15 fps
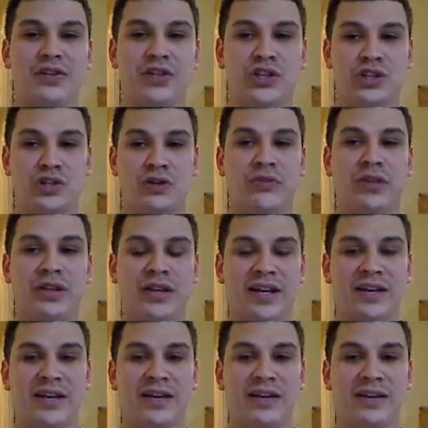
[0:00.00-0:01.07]
is showing
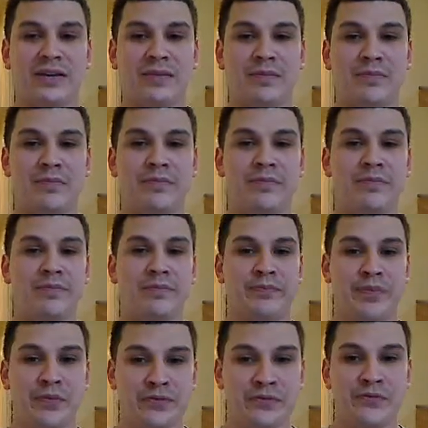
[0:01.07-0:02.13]
that he can
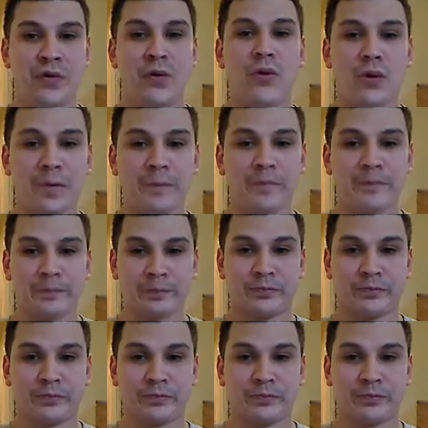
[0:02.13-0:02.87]
perform,